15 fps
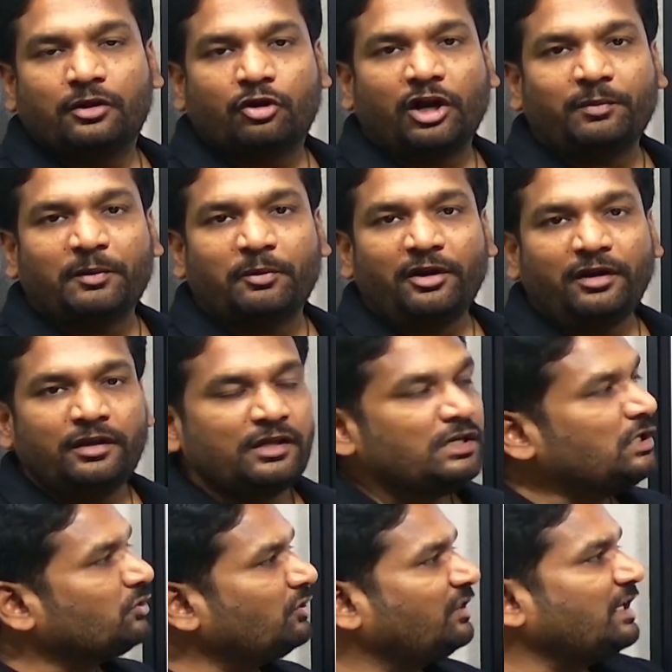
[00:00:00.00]
Got my point?
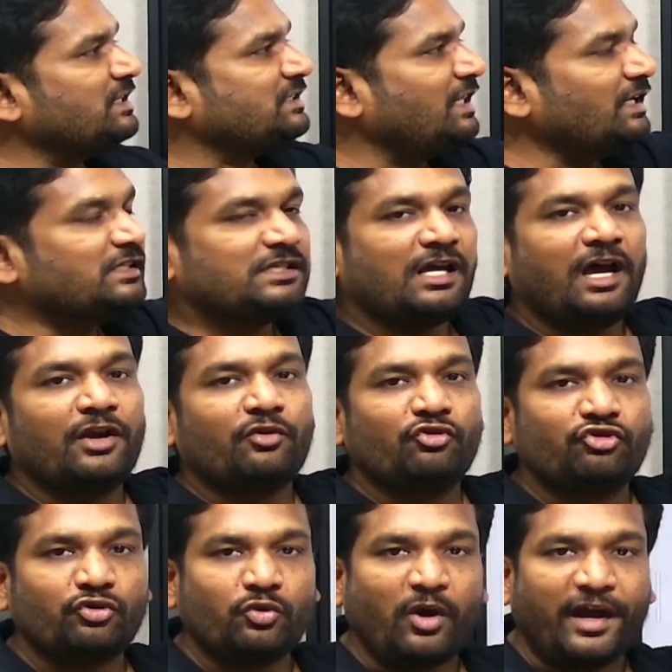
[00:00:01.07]
So dastaks are
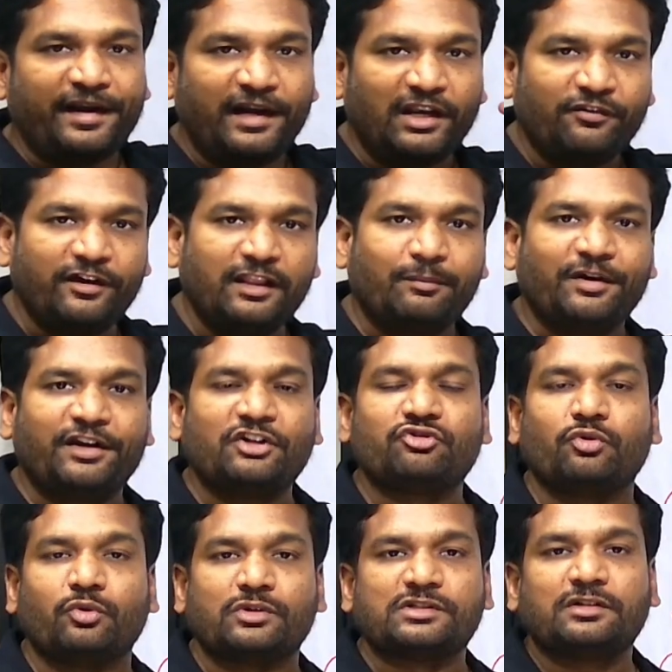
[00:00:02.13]
used to identify the British
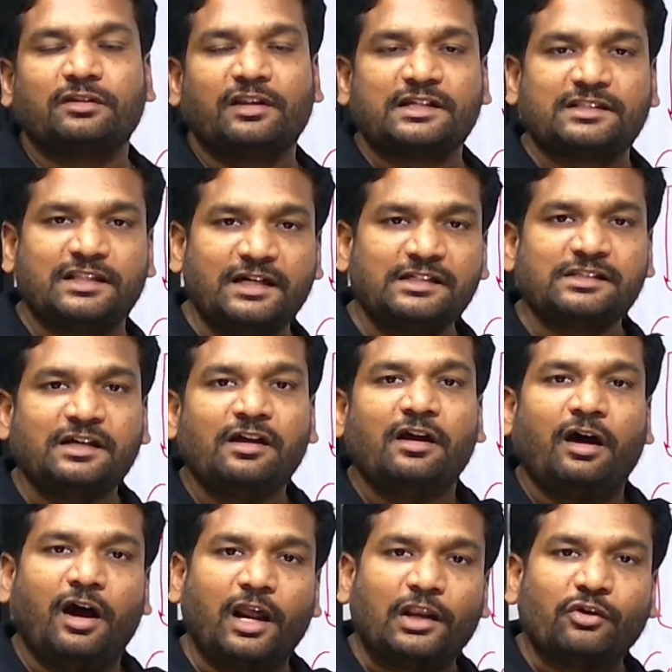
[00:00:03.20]
goods. Dastaks
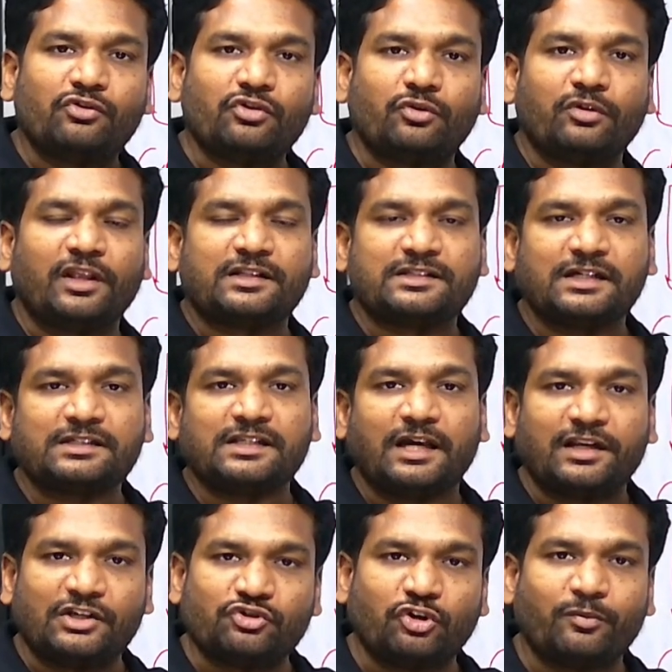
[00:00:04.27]
are
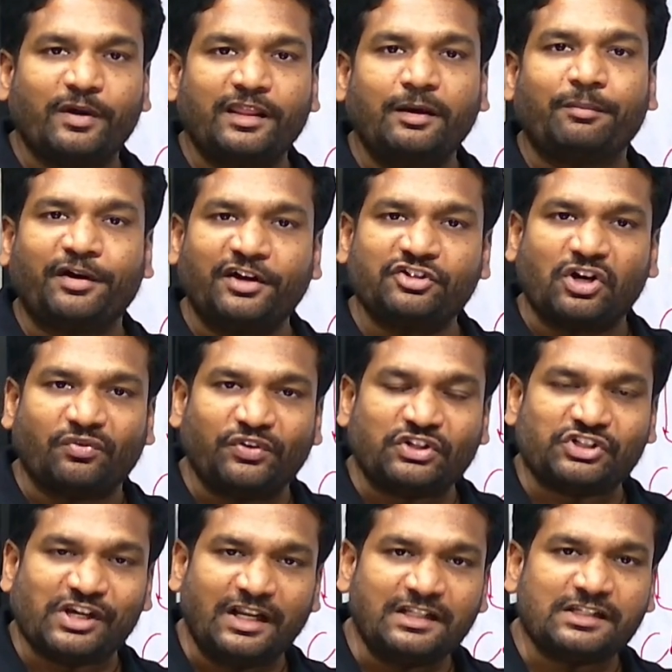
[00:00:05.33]
issued by the British
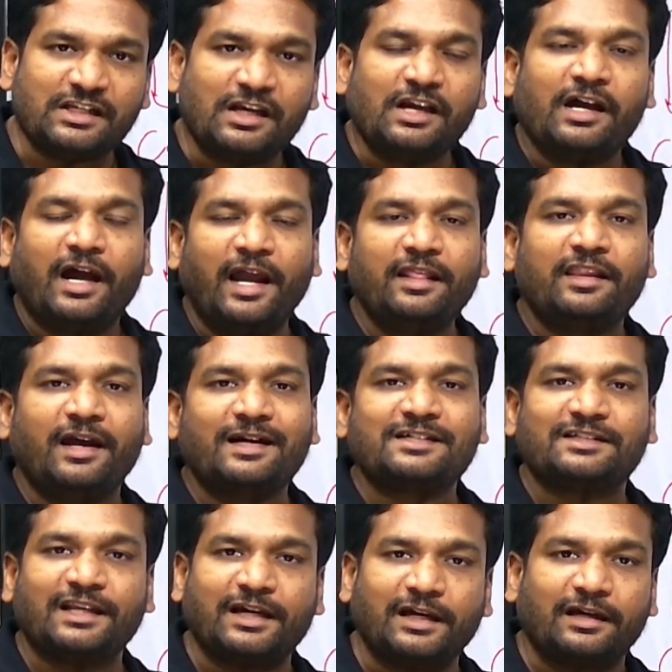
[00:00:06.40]
officials, and they are
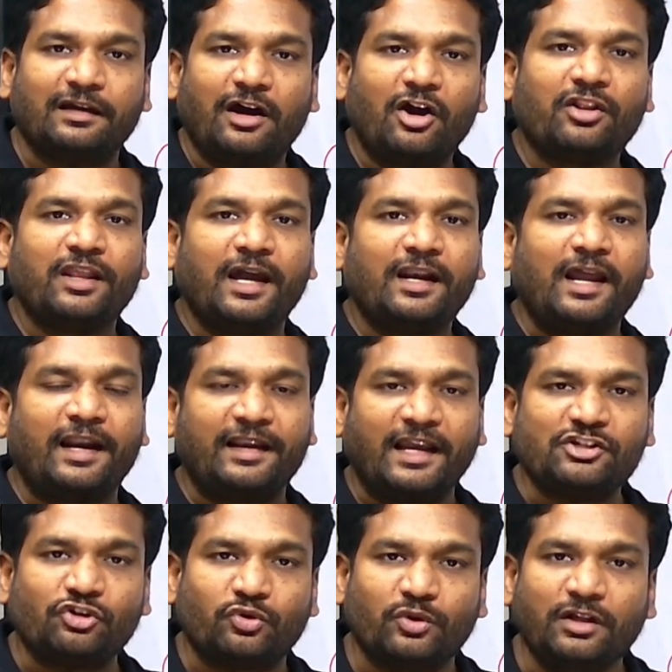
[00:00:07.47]
stickered or they are
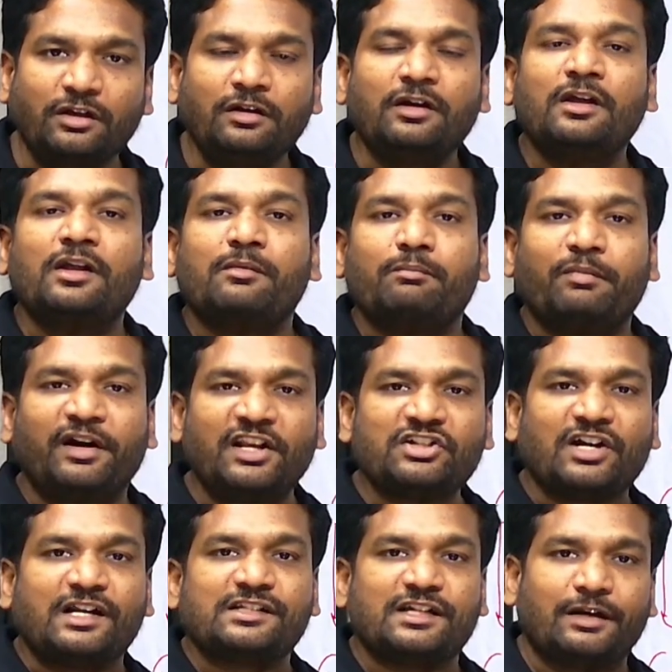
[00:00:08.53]
attached to the British
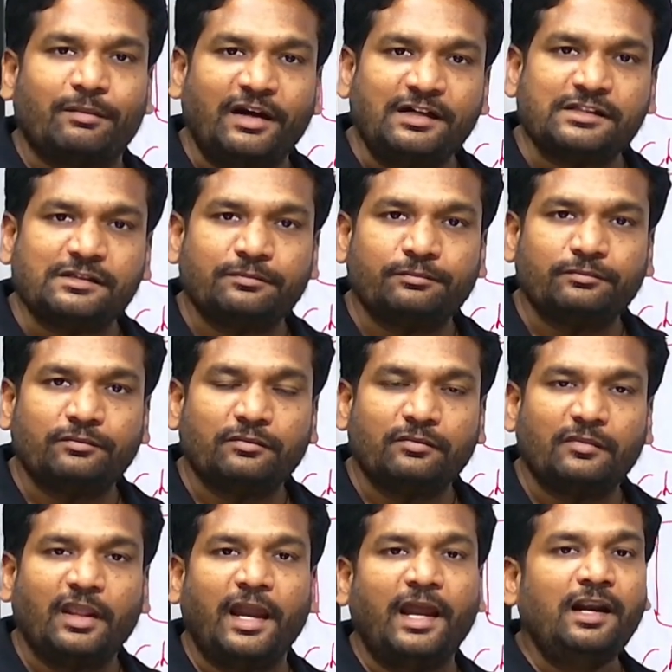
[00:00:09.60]
consignments.
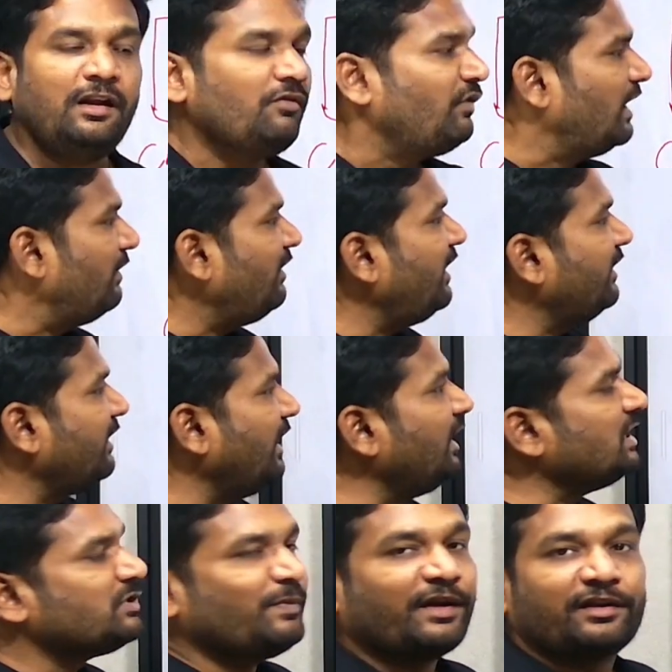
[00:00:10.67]
And whenever a trade
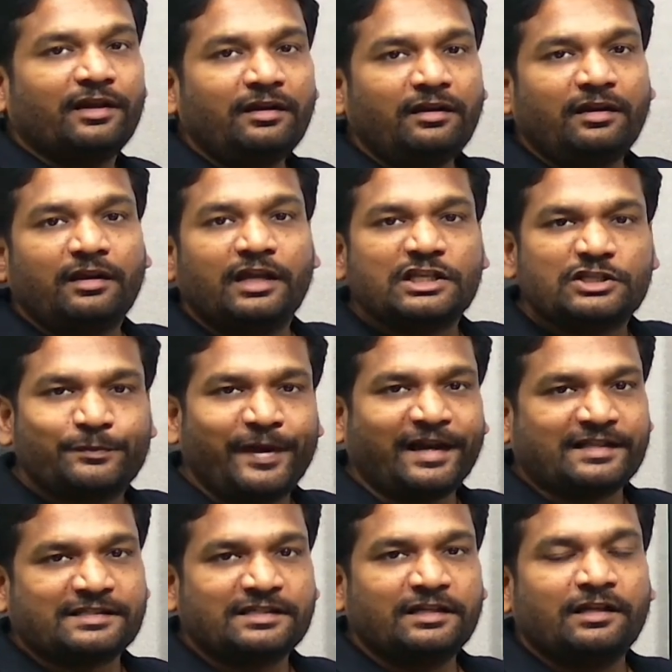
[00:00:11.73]
inspector
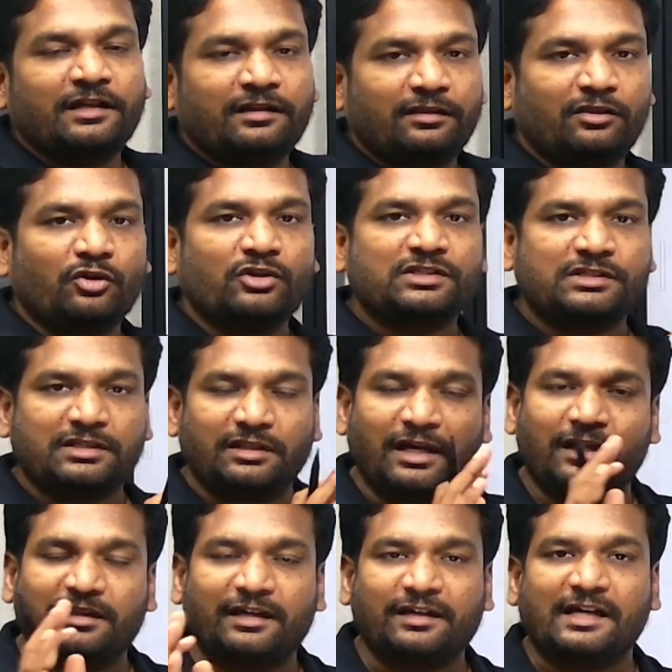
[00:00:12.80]
inspects
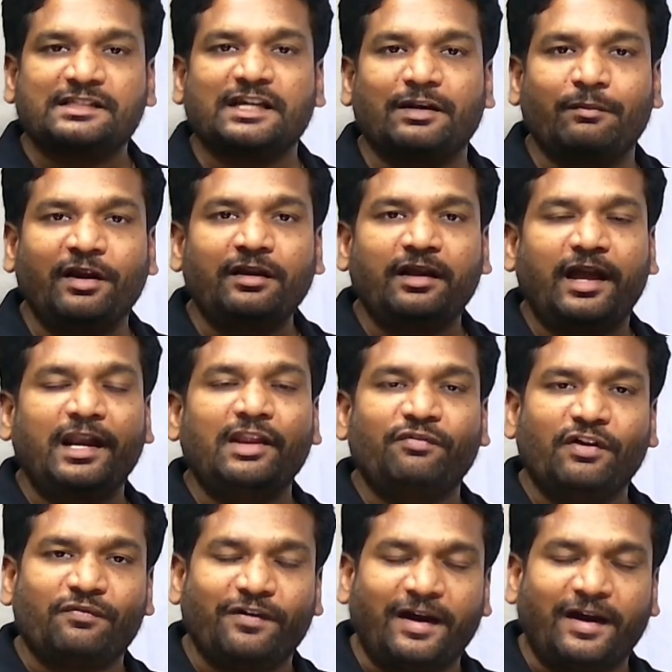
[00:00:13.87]
that consignment, and if he